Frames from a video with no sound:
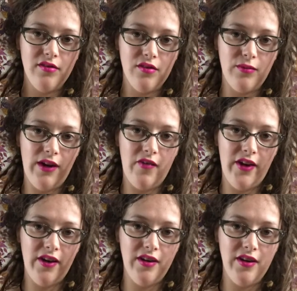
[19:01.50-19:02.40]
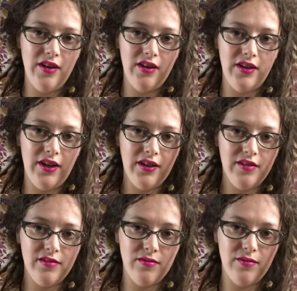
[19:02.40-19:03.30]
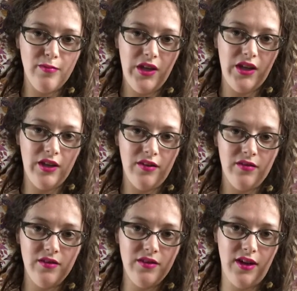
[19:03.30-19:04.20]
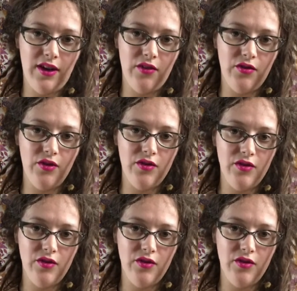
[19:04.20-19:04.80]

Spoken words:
around it, like it's making sound.